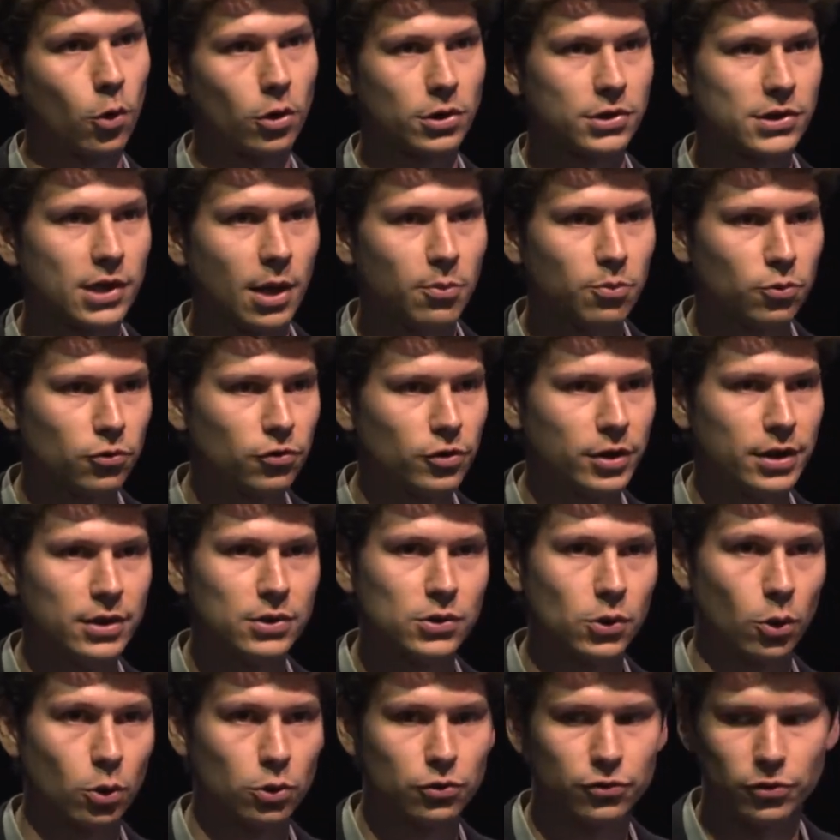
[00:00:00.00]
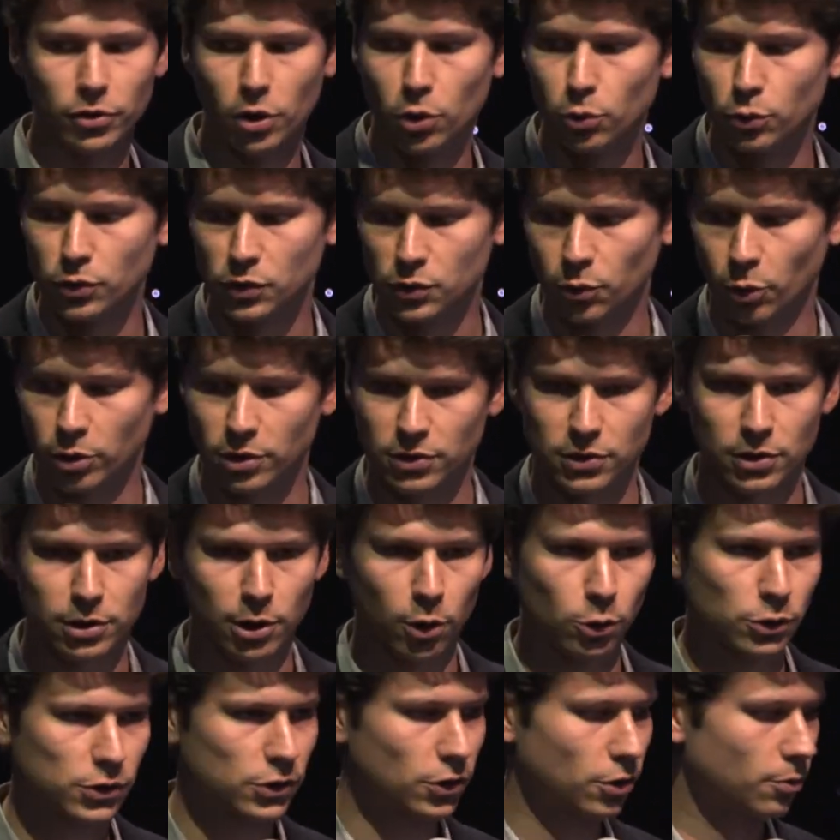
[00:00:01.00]
or submarines or drones, what is
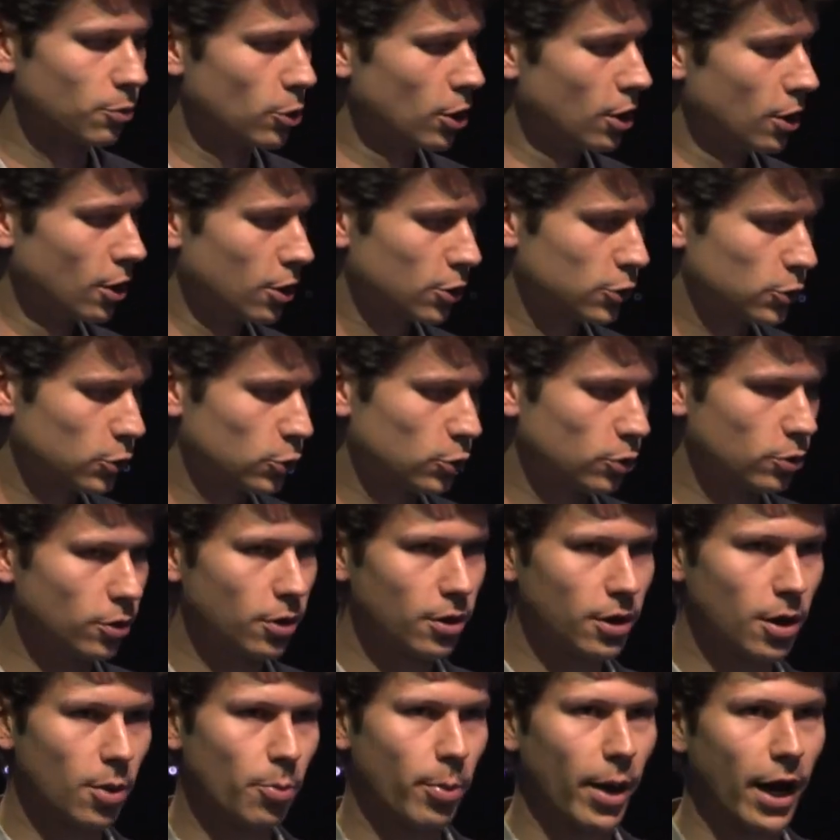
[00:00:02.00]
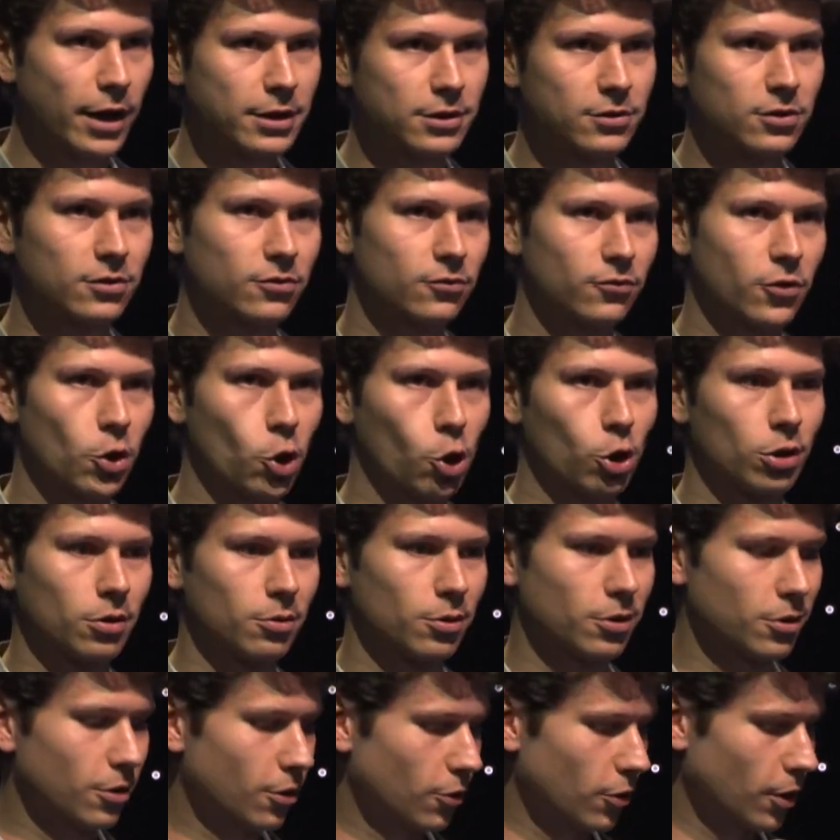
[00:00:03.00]
closer to a bat
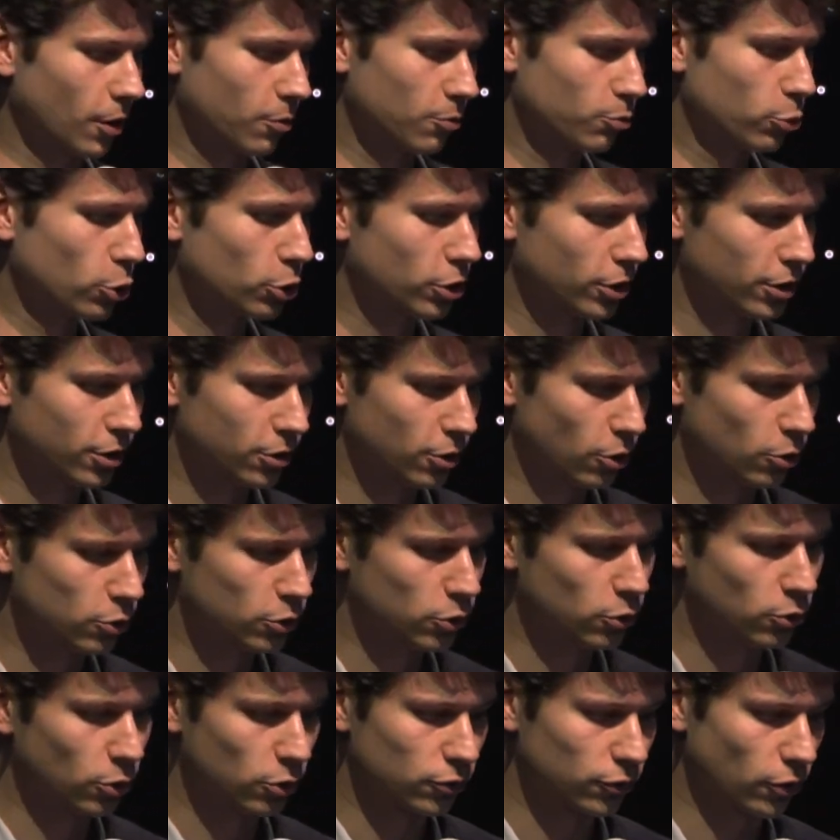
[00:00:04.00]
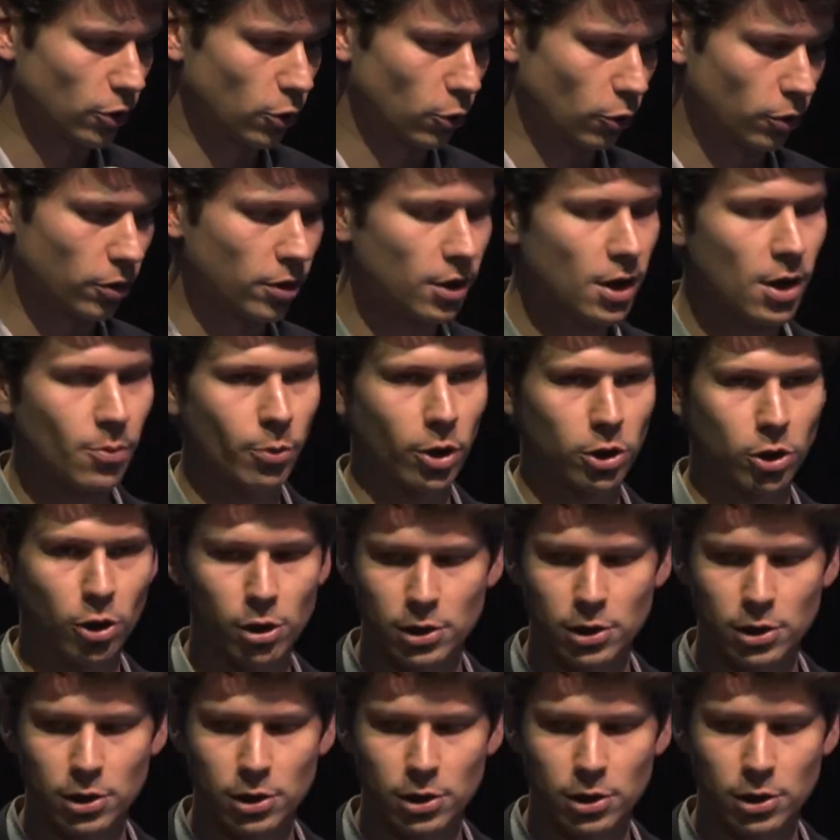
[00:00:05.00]
vision than putting it onto a drone. But